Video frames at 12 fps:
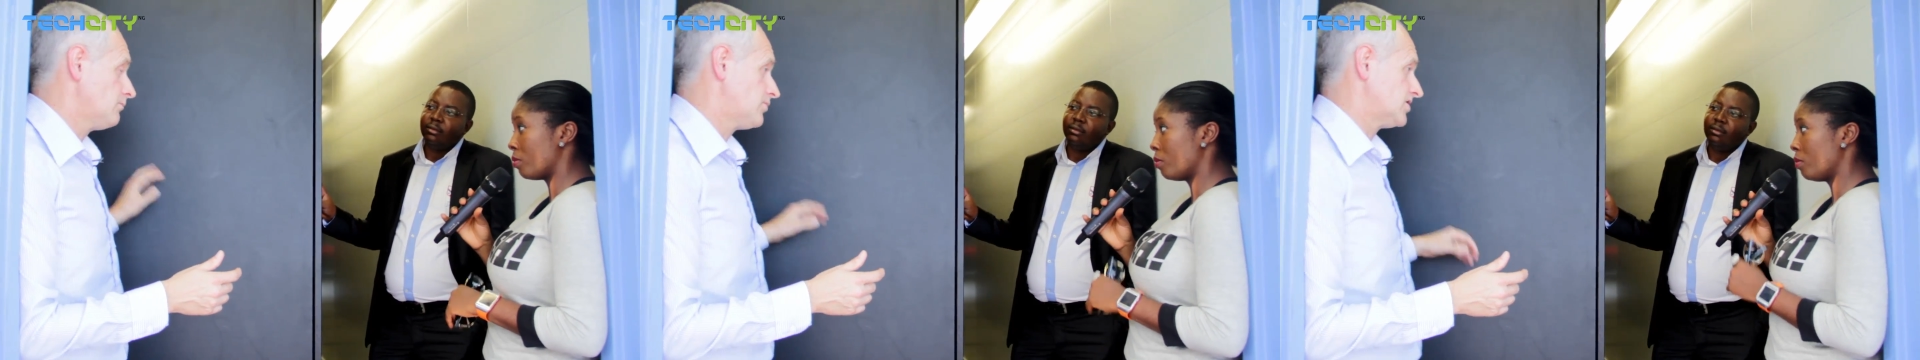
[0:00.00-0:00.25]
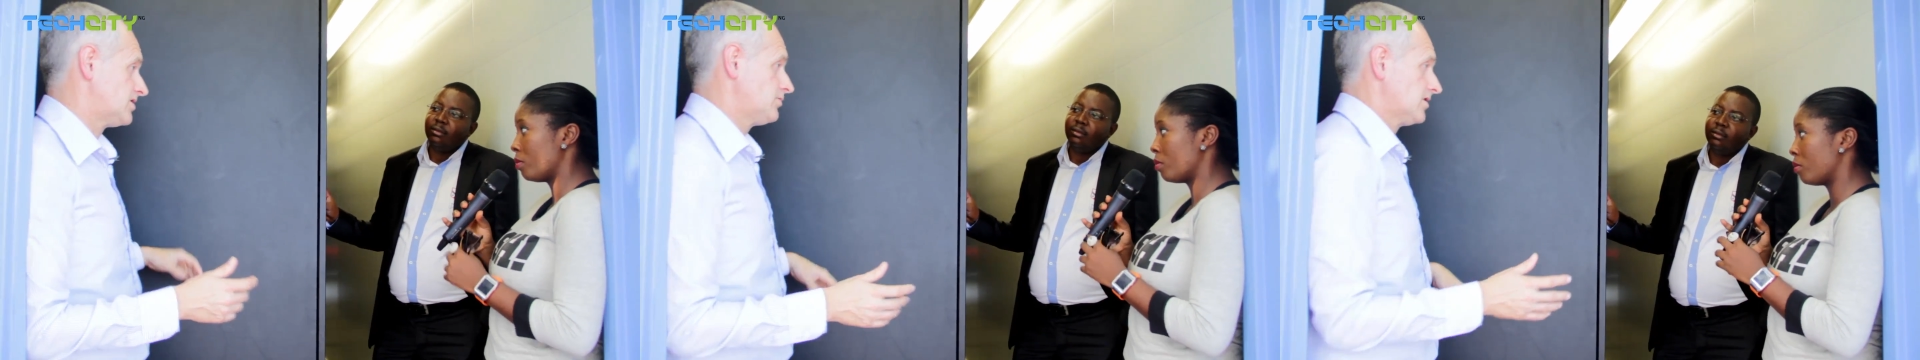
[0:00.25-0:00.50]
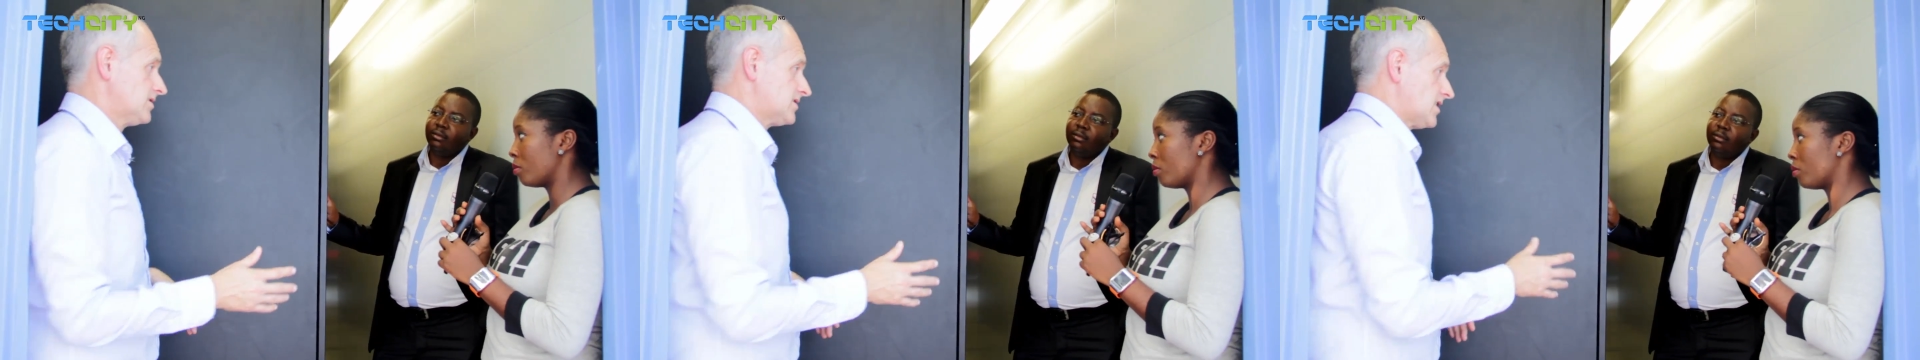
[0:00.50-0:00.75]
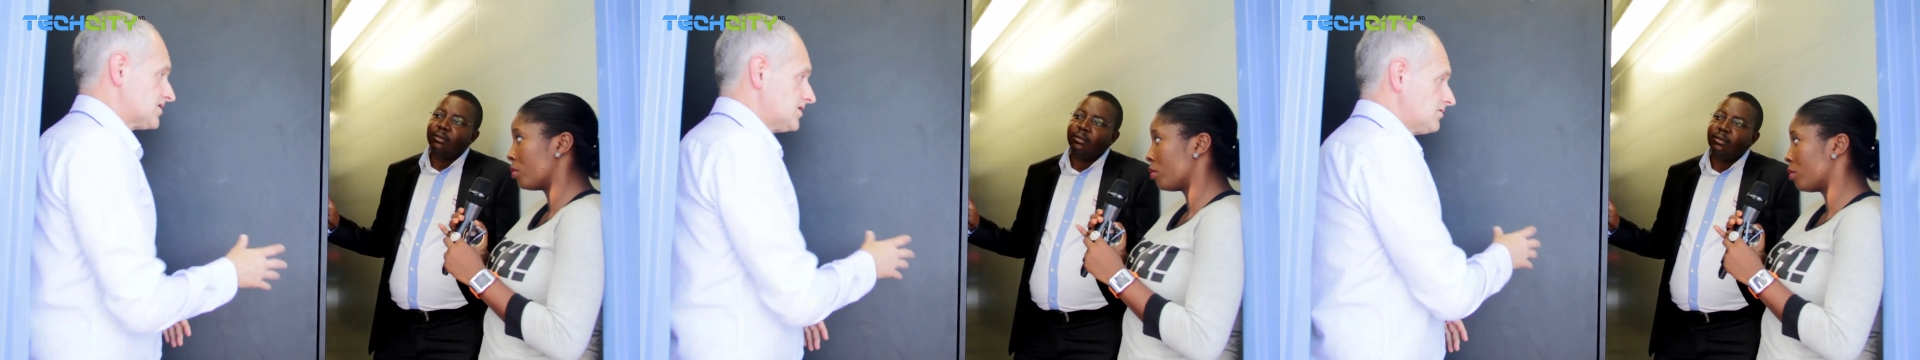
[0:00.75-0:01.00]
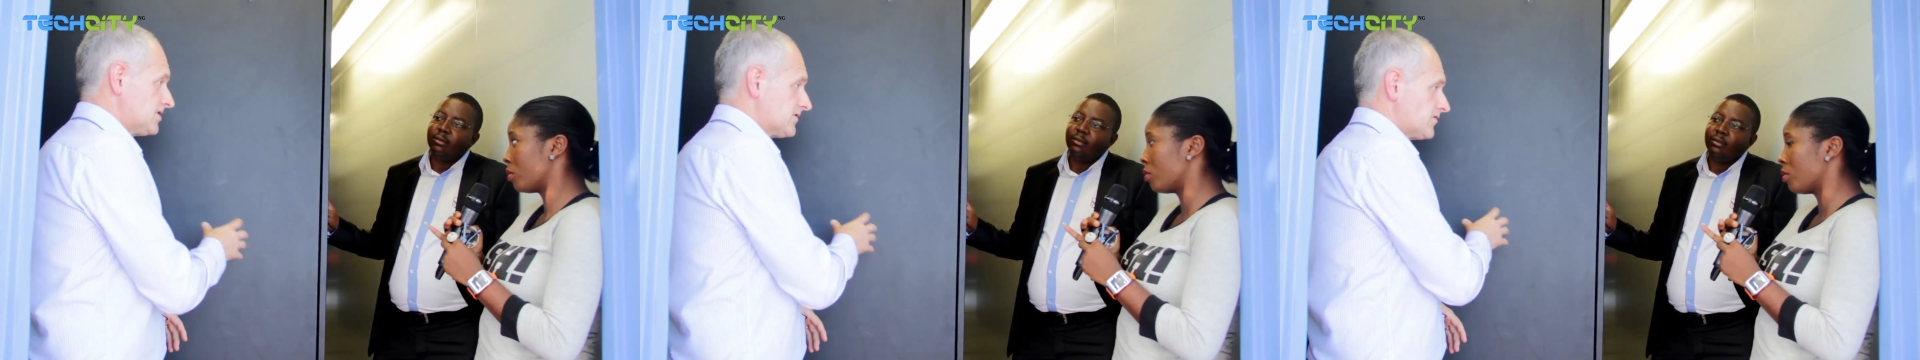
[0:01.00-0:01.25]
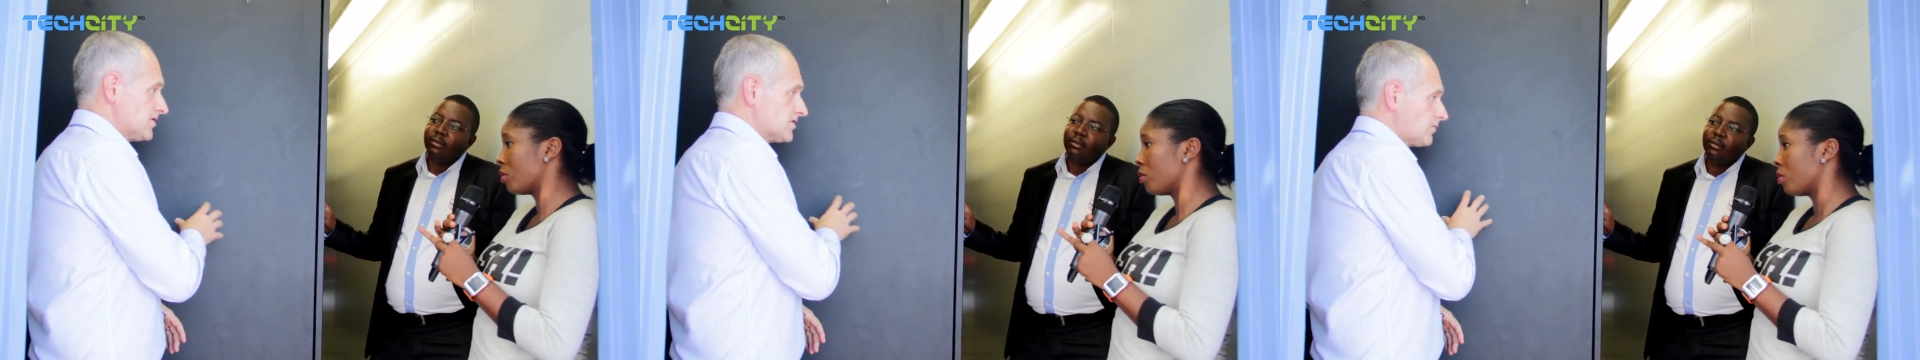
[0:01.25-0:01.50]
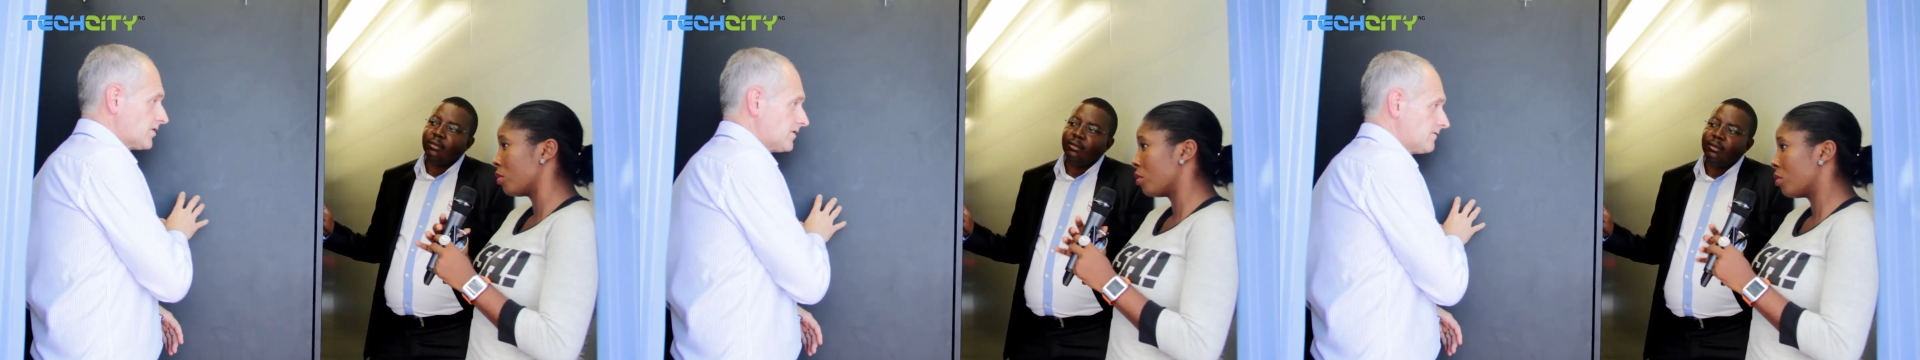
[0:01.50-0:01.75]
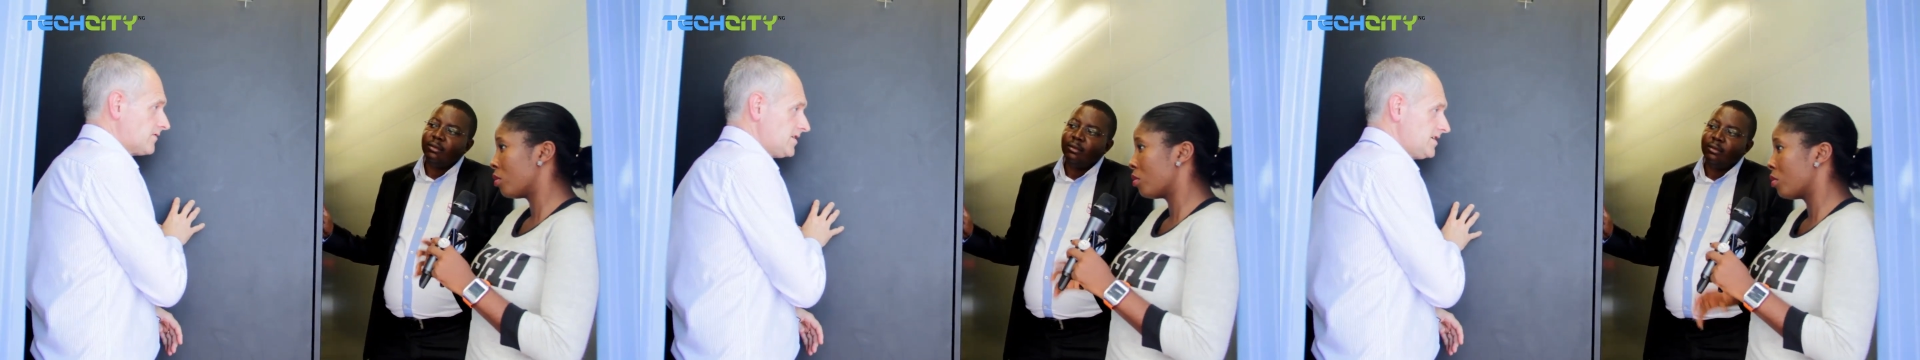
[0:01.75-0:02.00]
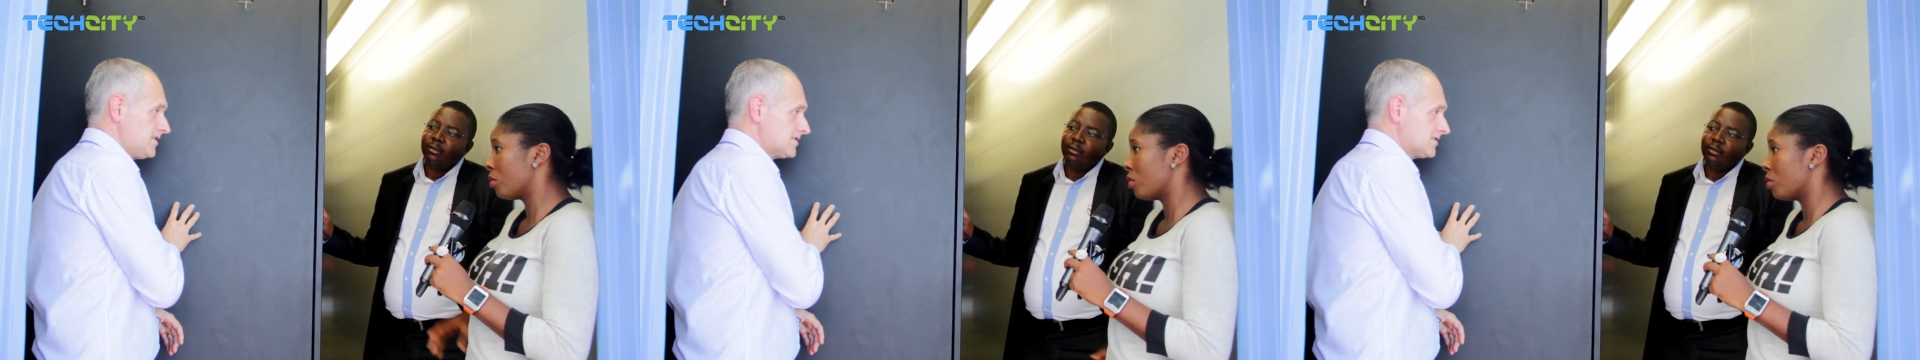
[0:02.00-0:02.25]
Speaker 1: but to be honest, that's no different to one of these